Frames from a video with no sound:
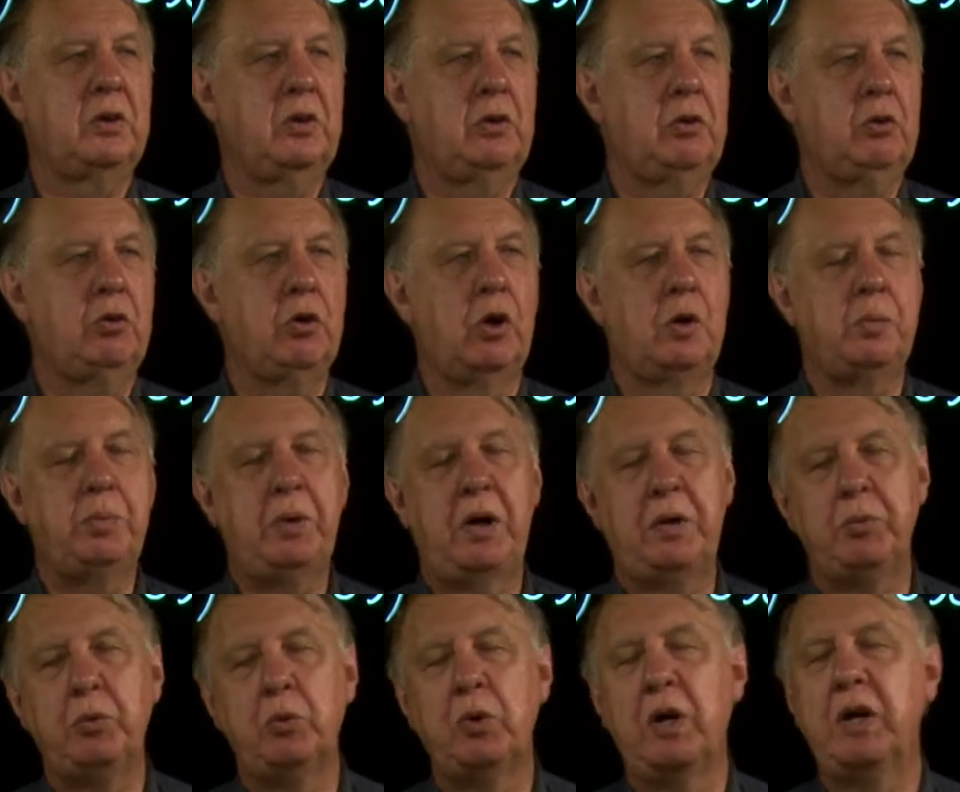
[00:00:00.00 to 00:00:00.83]
crop
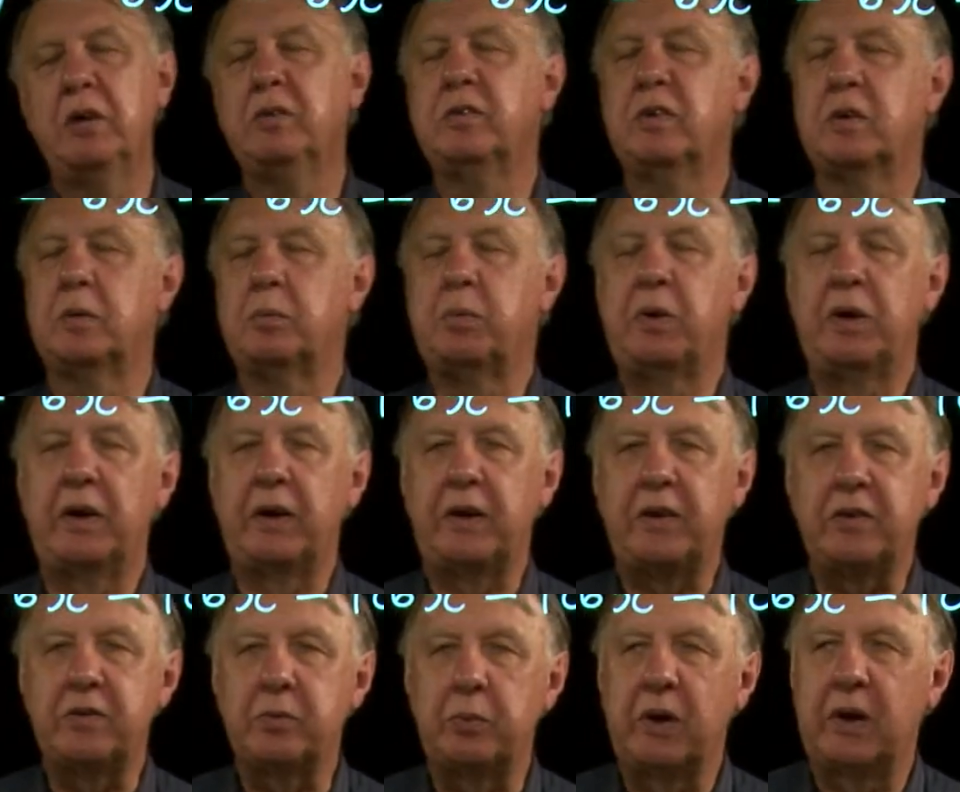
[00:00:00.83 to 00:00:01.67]
up all over the
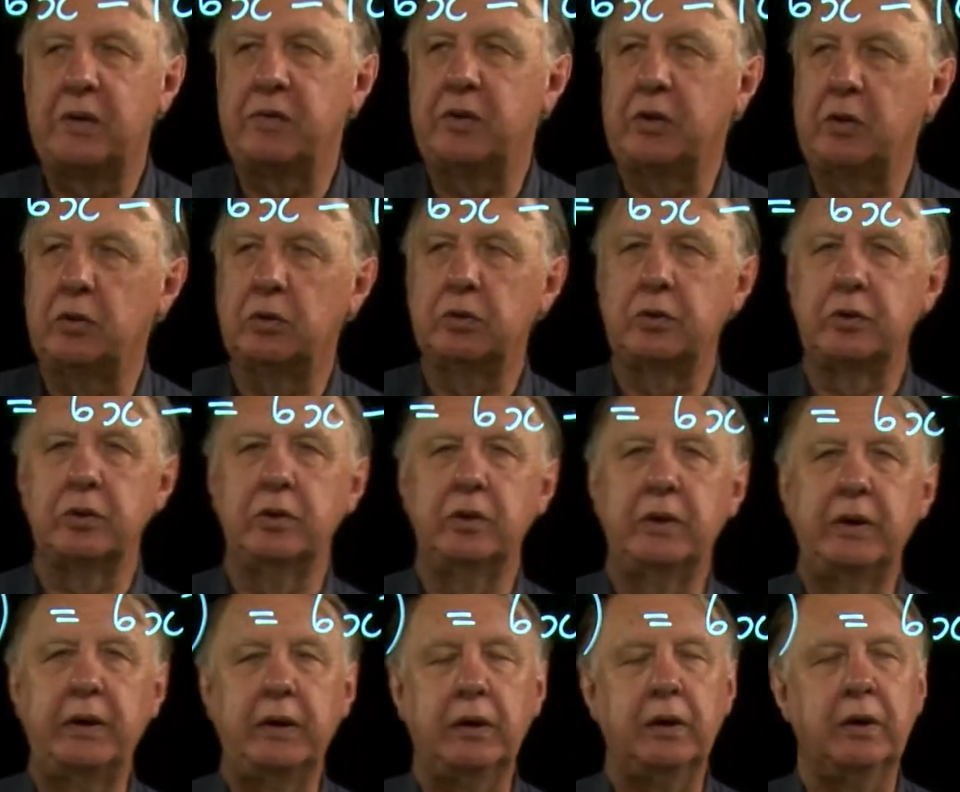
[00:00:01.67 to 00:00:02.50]
place whenever you're
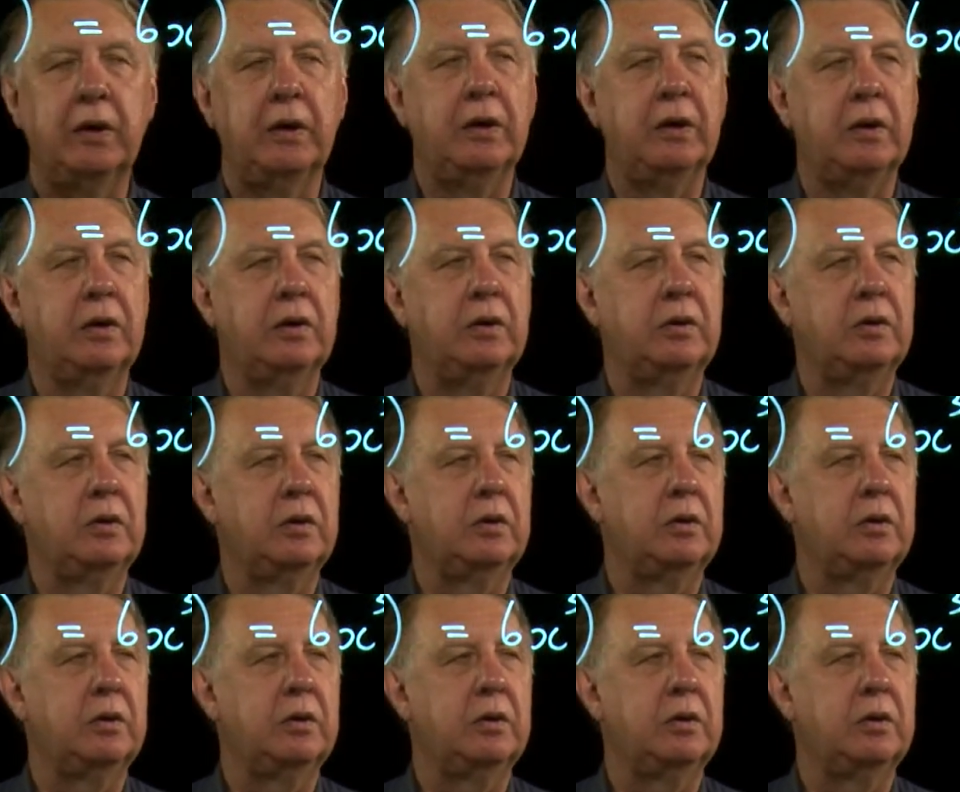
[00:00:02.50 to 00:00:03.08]
doing a